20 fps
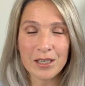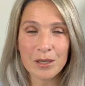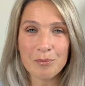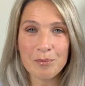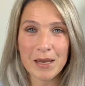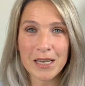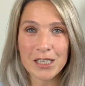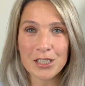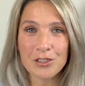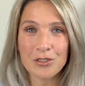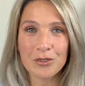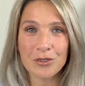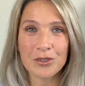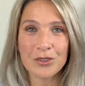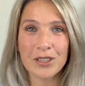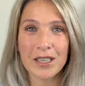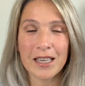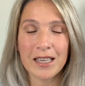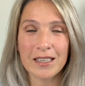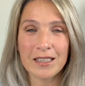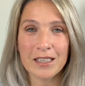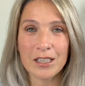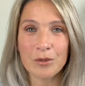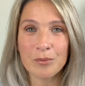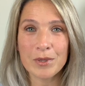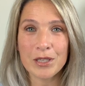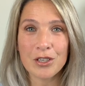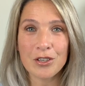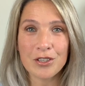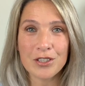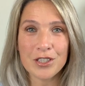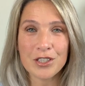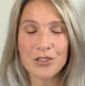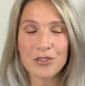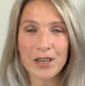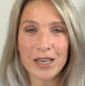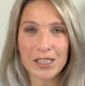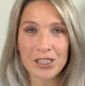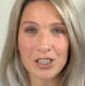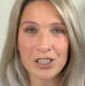and make sure that there'll be no
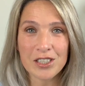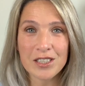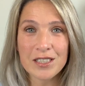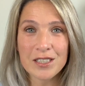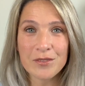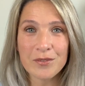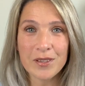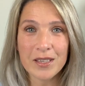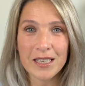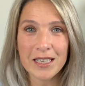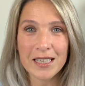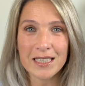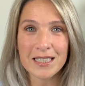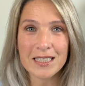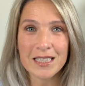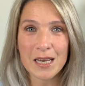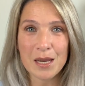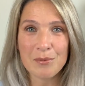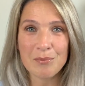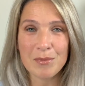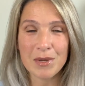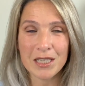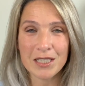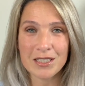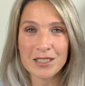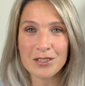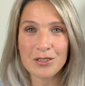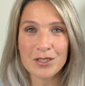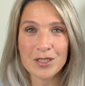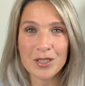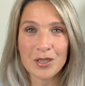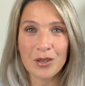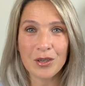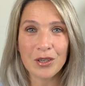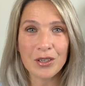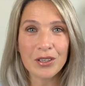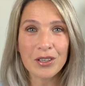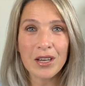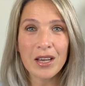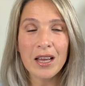distractions for the next 10 minutes or
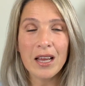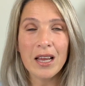so.